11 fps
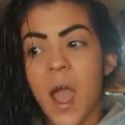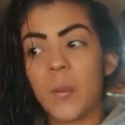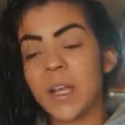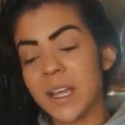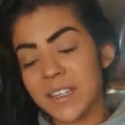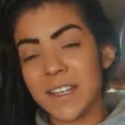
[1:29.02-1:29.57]

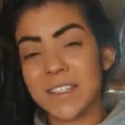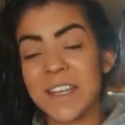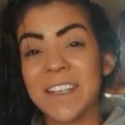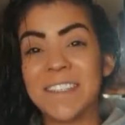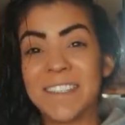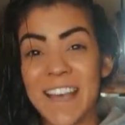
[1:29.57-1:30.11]
Because that's
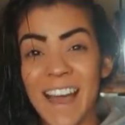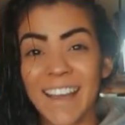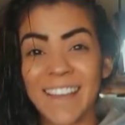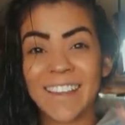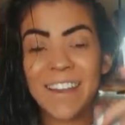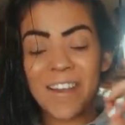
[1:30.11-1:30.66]

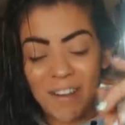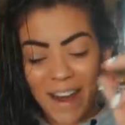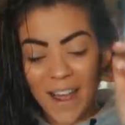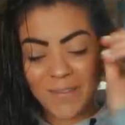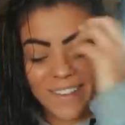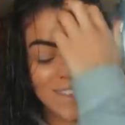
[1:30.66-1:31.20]
exactly what
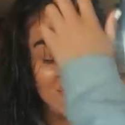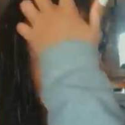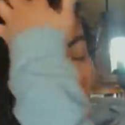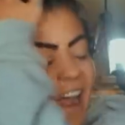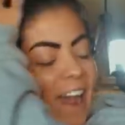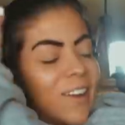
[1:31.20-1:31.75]
happened
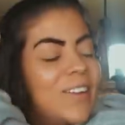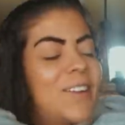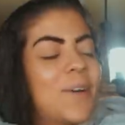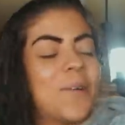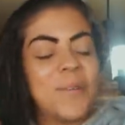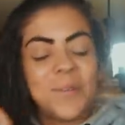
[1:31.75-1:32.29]
today. I don't
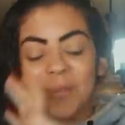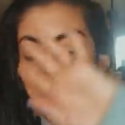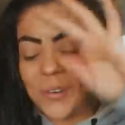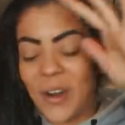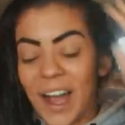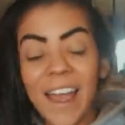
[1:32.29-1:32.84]
know
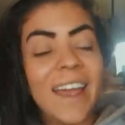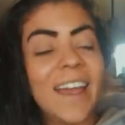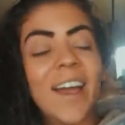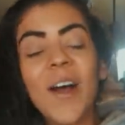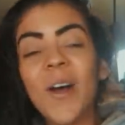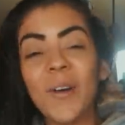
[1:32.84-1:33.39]
why
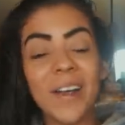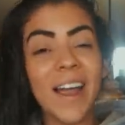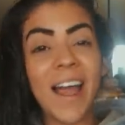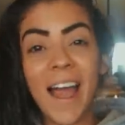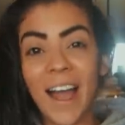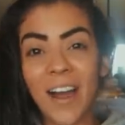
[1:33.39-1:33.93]
or
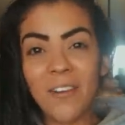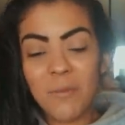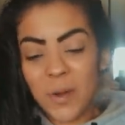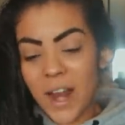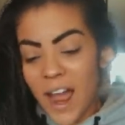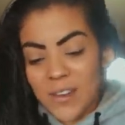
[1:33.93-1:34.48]
how,
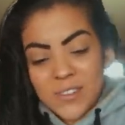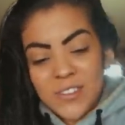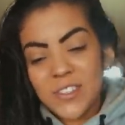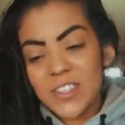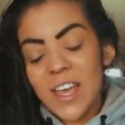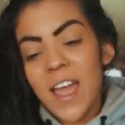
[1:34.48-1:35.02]
but I was
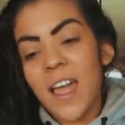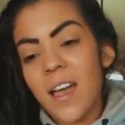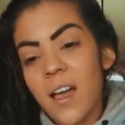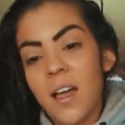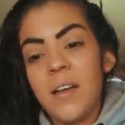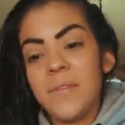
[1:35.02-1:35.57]
just like,
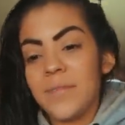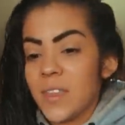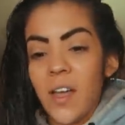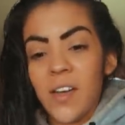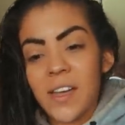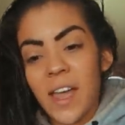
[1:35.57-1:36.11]

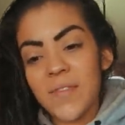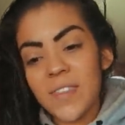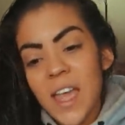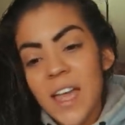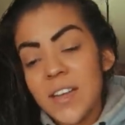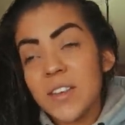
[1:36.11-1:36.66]
okay,
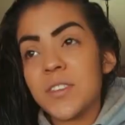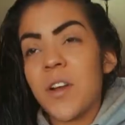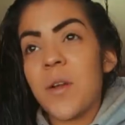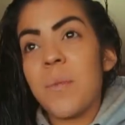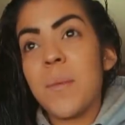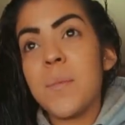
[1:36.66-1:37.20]

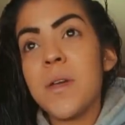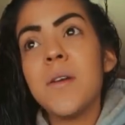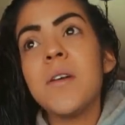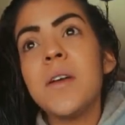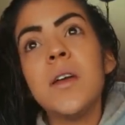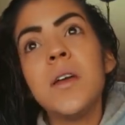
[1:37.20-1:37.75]
started my
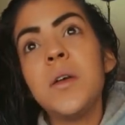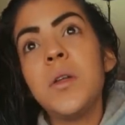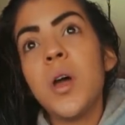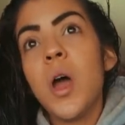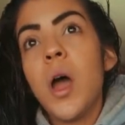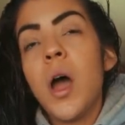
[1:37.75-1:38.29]
period,
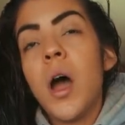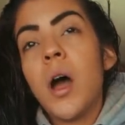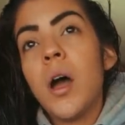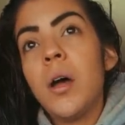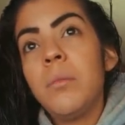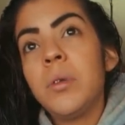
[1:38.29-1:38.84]

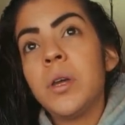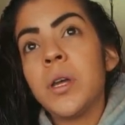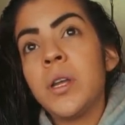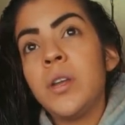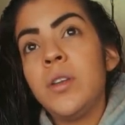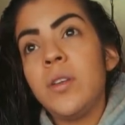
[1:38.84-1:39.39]
I'm
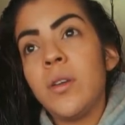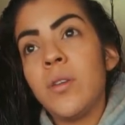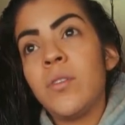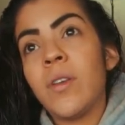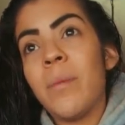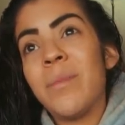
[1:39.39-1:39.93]
gonna do
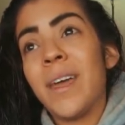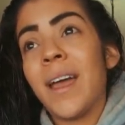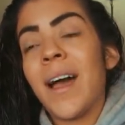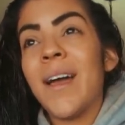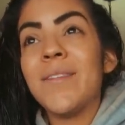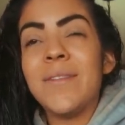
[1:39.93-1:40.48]

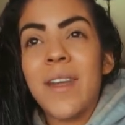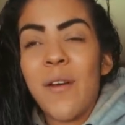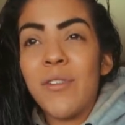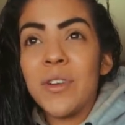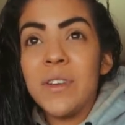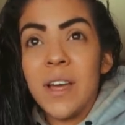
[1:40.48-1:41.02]
something I've
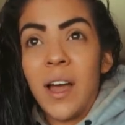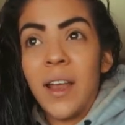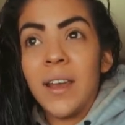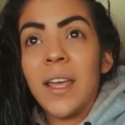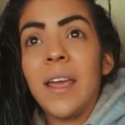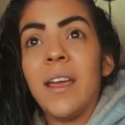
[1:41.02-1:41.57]
never
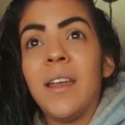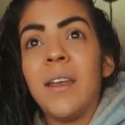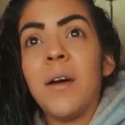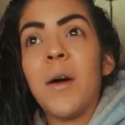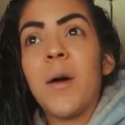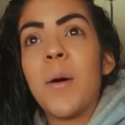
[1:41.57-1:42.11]
done in
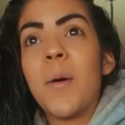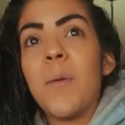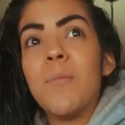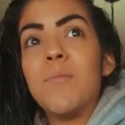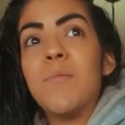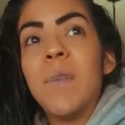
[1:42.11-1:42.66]

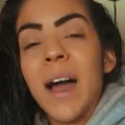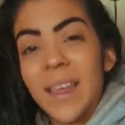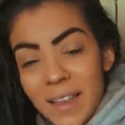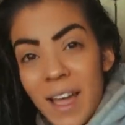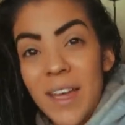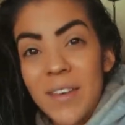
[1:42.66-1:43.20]
my
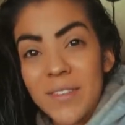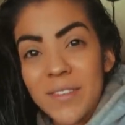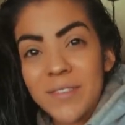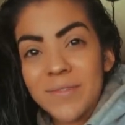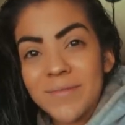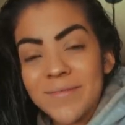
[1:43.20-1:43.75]
life.